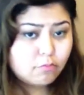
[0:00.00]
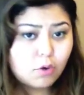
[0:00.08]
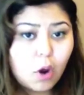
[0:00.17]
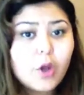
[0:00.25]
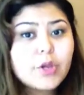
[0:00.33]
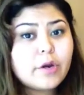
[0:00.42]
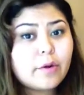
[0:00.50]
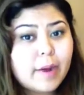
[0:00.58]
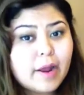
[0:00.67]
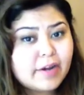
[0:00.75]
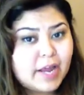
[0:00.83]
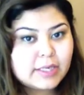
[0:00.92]
All year
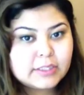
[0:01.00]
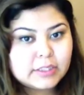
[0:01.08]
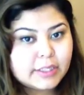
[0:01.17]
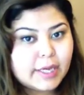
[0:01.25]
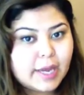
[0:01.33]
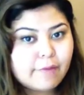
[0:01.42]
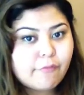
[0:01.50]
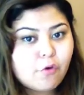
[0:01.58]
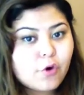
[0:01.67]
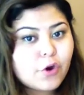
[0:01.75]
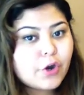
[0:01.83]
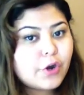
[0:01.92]
round, actually. I've
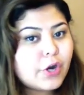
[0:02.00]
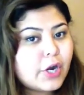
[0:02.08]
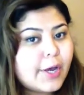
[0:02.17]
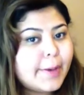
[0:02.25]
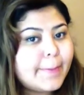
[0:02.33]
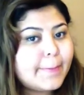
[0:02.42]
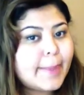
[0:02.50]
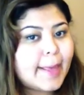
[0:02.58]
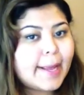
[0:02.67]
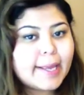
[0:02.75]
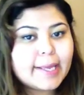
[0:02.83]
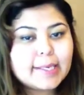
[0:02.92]
worn them,
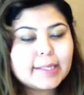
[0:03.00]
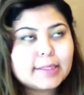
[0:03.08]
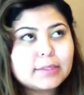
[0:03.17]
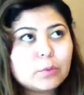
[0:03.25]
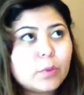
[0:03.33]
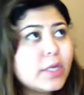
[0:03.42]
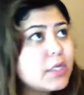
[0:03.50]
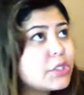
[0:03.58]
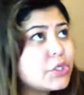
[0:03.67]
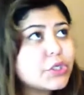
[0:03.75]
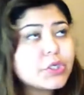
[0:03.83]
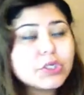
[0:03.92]
like, in the
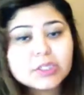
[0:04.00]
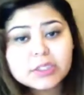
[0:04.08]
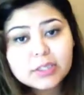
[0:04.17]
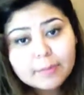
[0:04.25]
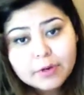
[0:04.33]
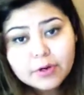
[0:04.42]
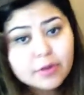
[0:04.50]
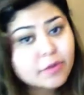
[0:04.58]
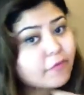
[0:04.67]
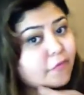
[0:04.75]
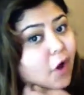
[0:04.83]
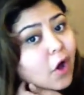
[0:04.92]
winter, in the summer, in the
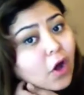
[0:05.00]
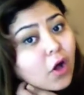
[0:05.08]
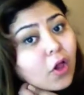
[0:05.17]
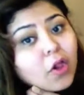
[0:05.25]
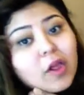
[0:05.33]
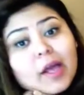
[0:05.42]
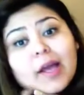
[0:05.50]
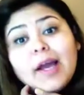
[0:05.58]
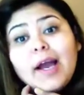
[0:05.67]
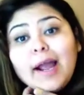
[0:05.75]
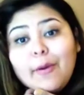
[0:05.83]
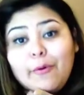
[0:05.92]
fall.
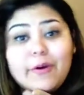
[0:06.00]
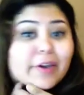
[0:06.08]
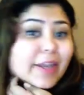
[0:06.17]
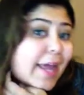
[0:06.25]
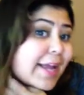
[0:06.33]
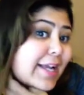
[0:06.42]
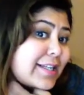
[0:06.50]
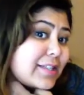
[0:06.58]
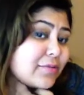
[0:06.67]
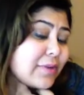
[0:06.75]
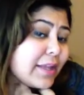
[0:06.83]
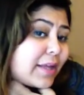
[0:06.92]
I wear
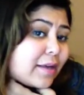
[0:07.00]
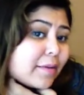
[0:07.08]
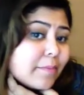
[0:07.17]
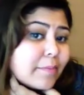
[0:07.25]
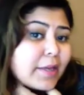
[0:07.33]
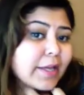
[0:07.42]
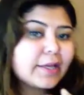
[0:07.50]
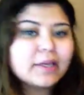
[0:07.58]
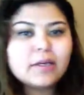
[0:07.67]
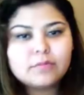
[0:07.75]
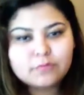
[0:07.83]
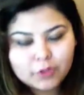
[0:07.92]
leggings with them. Like,
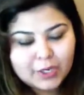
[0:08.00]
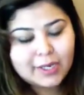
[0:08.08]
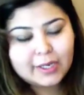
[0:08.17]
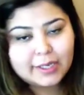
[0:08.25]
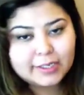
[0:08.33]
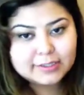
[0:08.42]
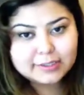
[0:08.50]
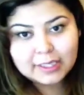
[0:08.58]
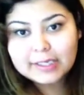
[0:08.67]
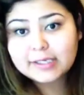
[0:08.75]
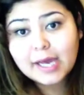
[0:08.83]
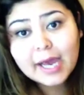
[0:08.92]
well, not leggings,
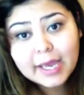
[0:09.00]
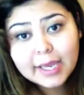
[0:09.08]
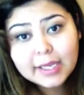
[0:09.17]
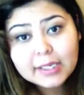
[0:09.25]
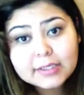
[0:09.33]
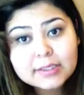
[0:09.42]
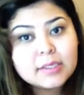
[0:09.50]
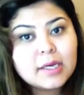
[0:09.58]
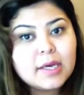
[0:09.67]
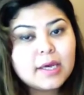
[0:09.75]
like, tights.